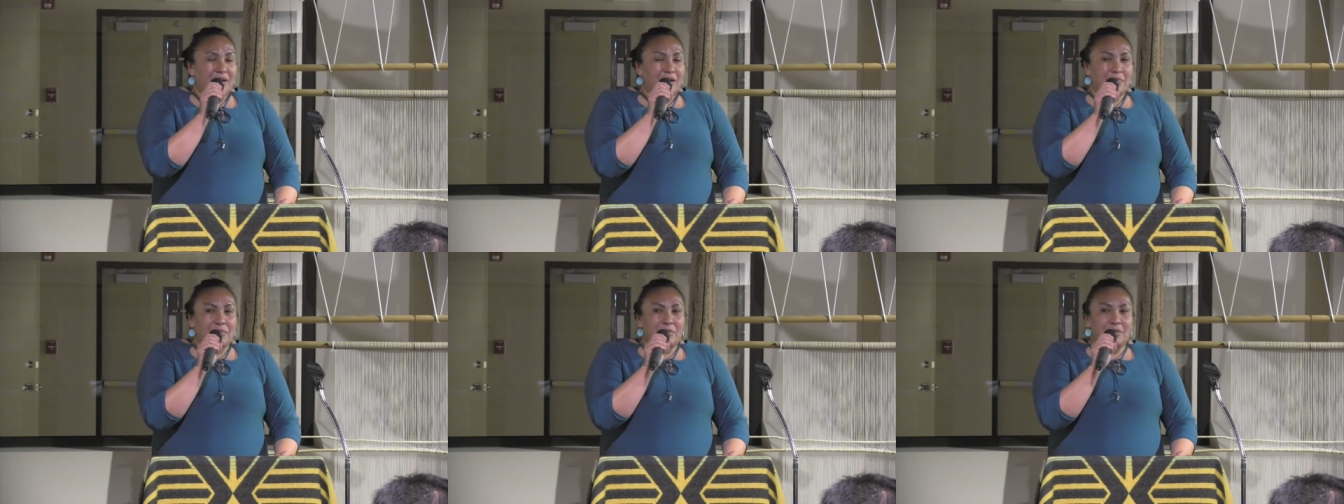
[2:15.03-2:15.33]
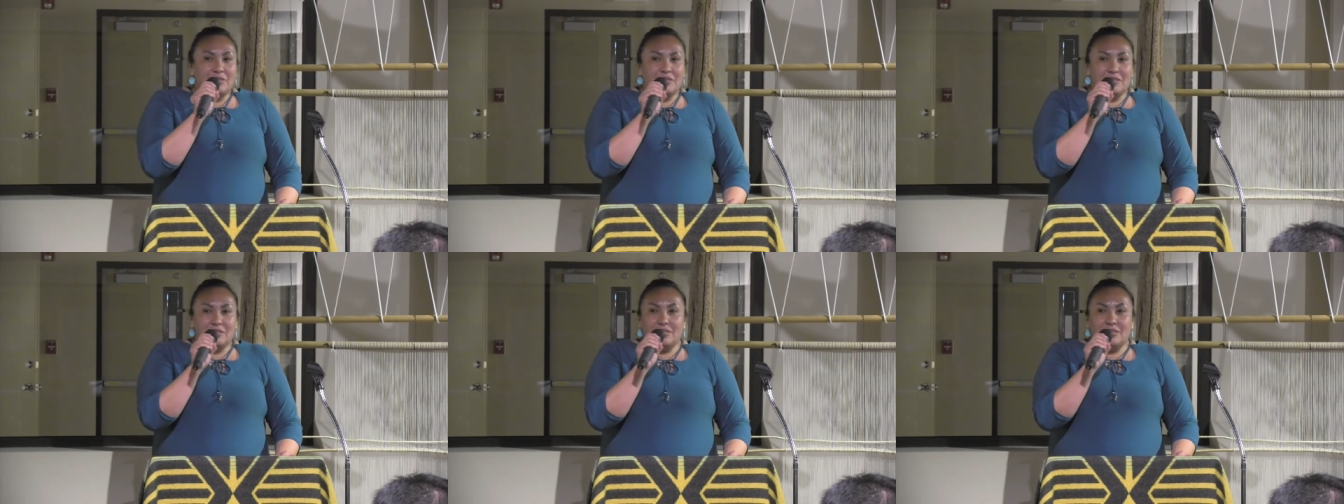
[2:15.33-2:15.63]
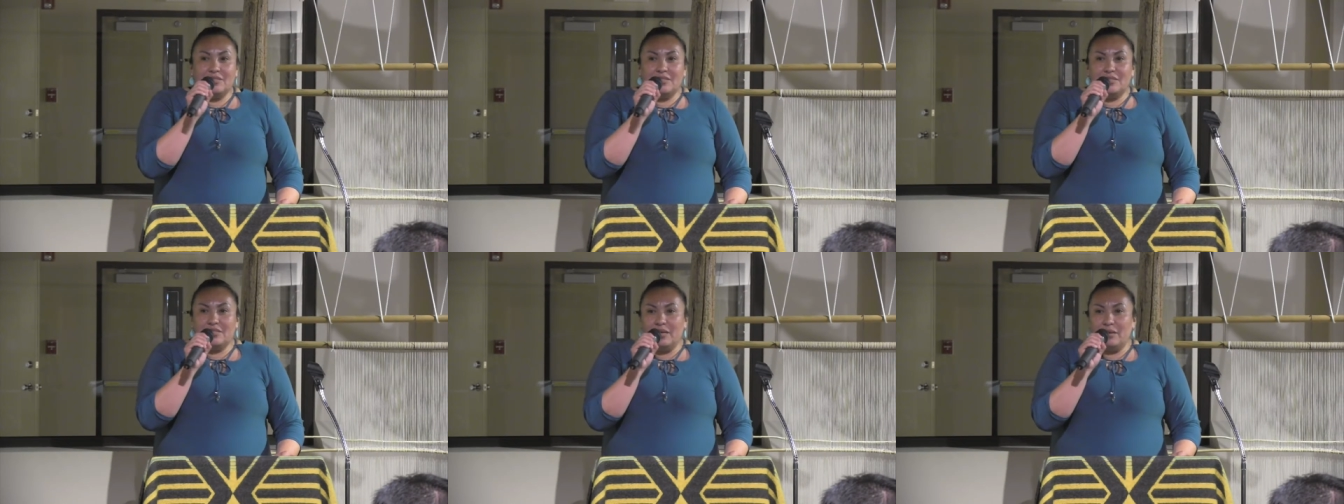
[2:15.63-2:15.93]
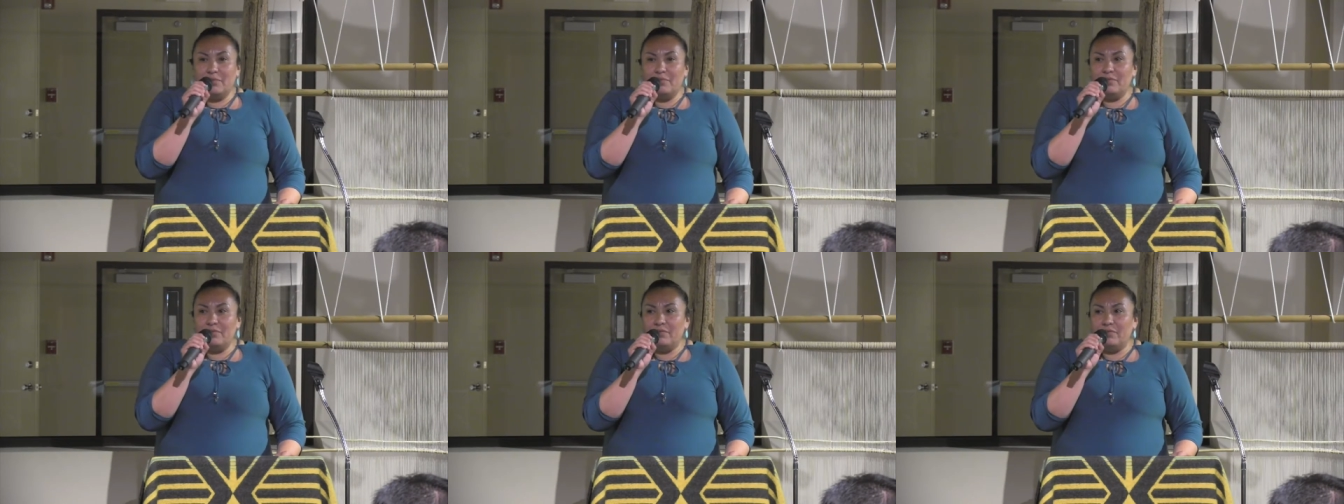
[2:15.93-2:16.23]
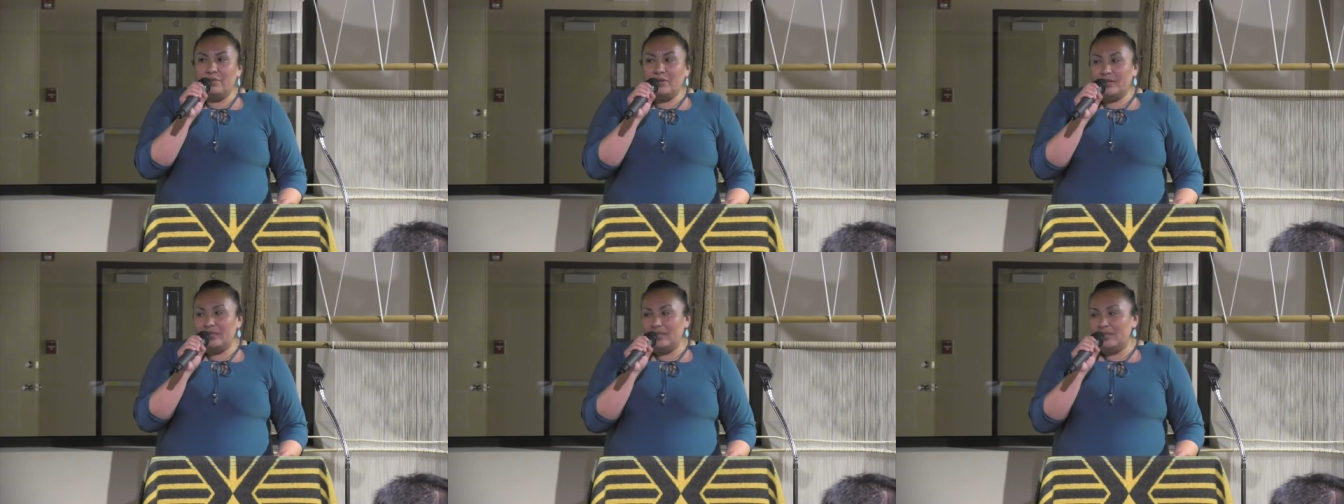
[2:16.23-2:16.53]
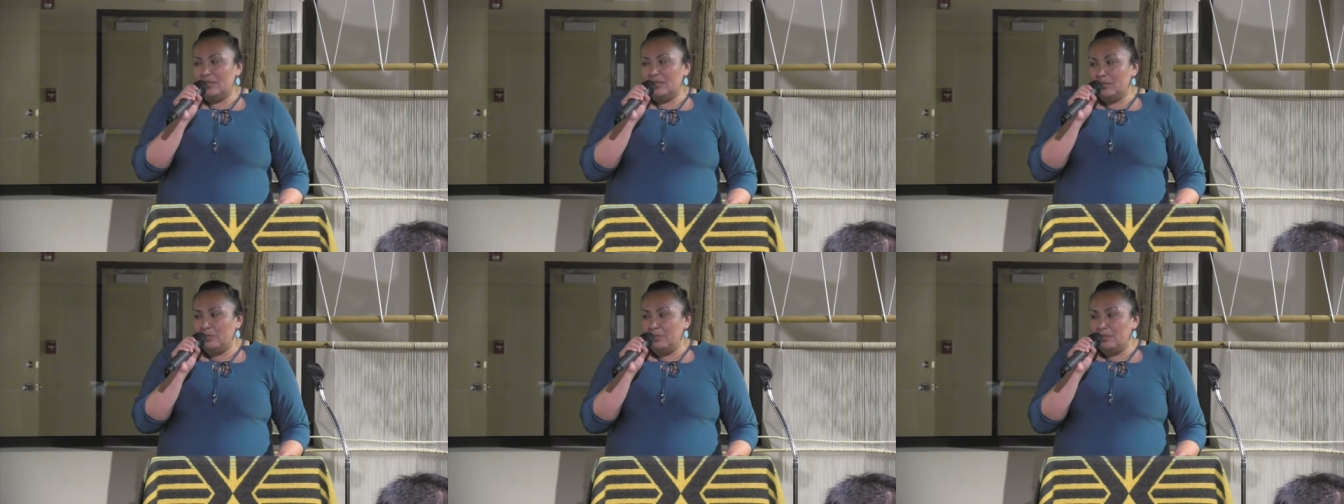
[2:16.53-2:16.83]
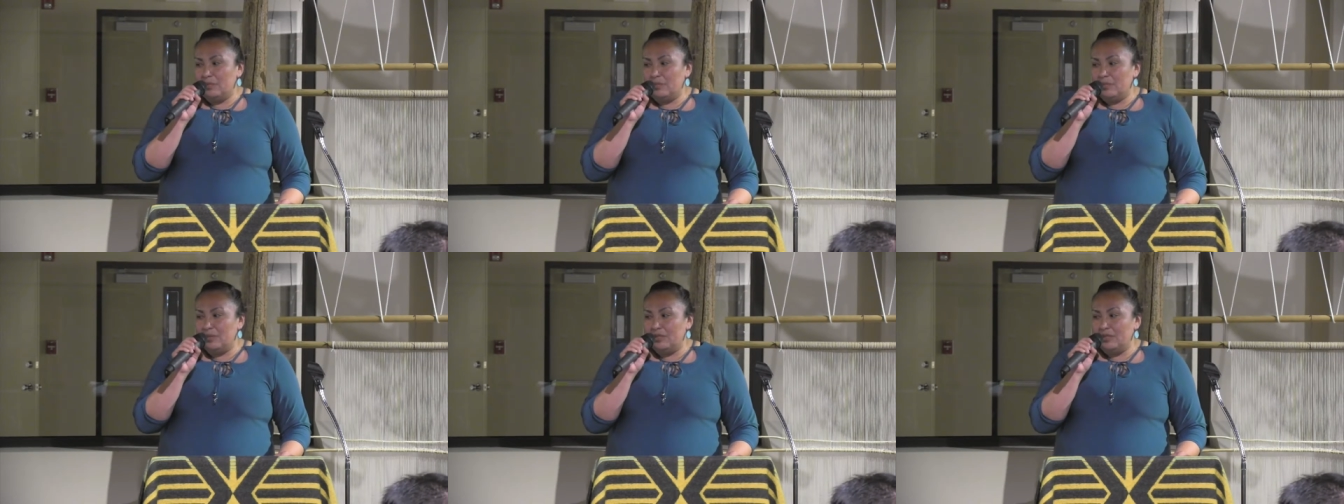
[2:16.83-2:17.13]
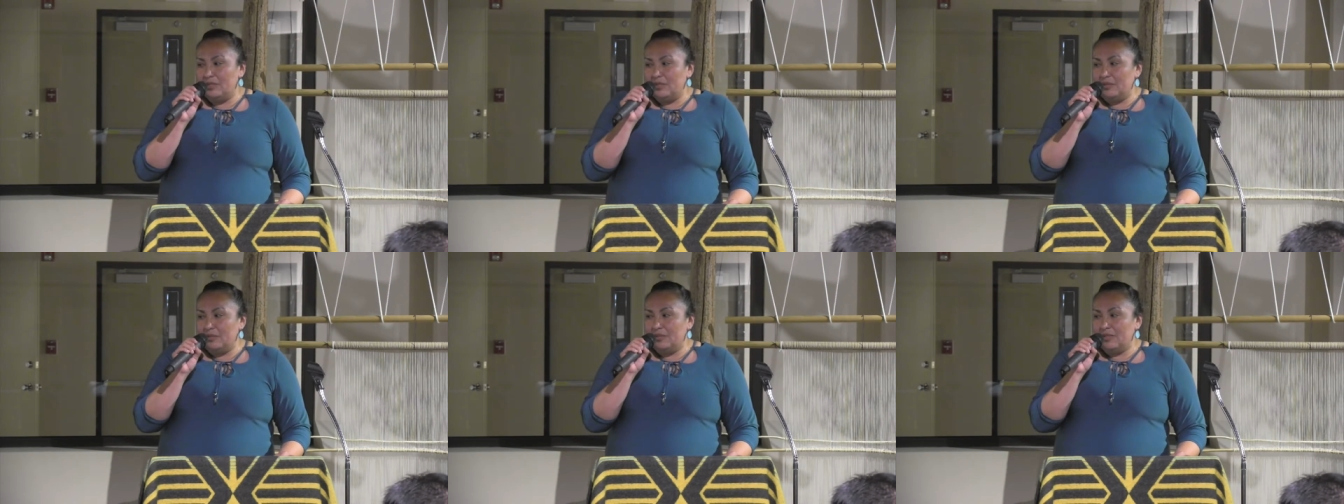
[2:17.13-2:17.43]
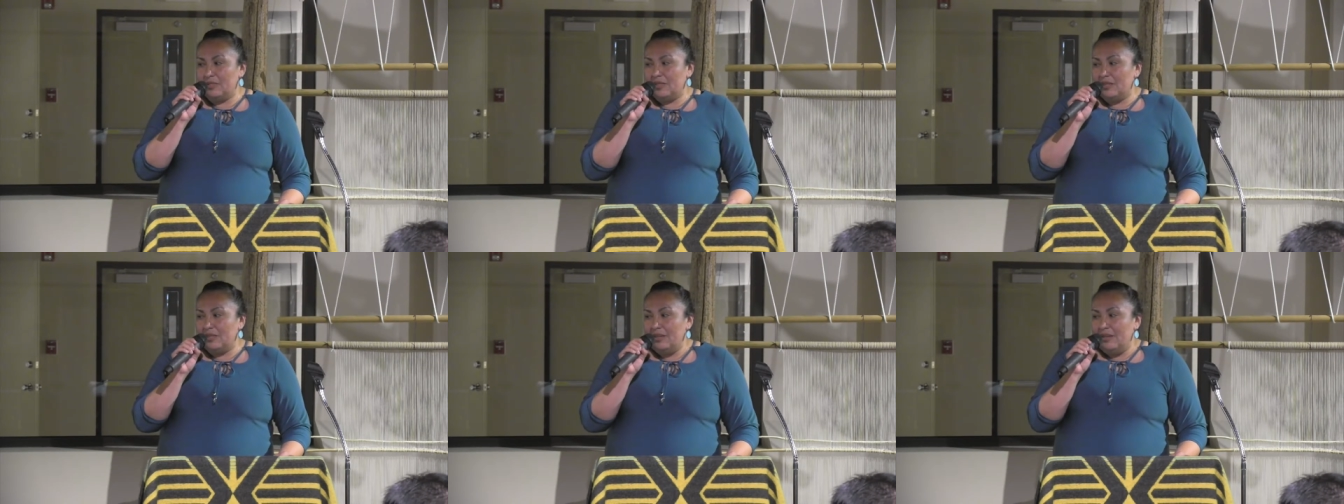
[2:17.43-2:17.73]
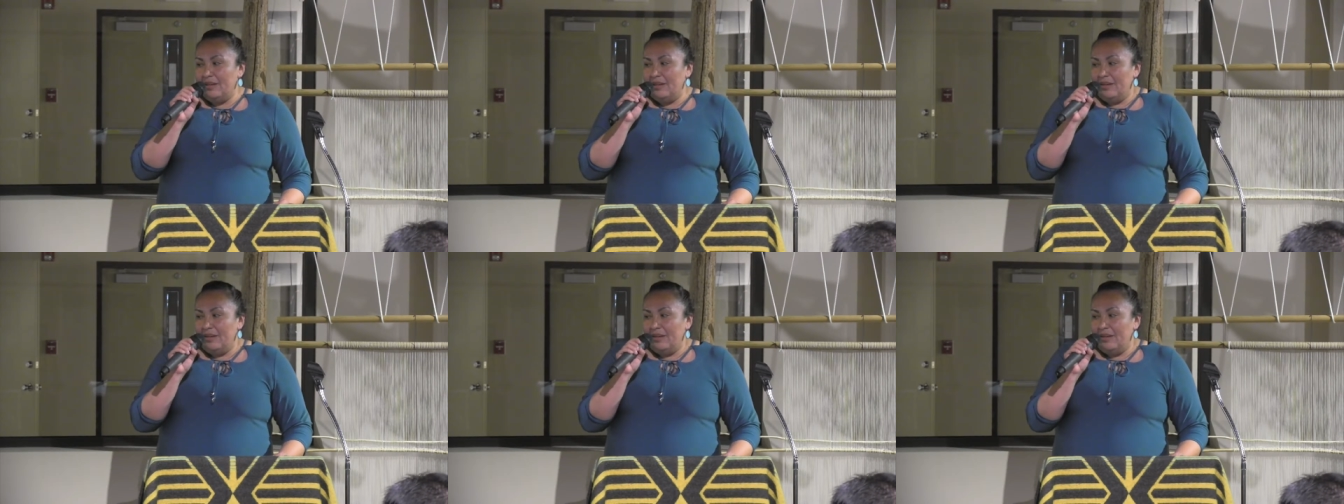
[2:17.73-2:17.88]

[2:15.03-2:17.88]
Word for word: produce the type of work that's been produced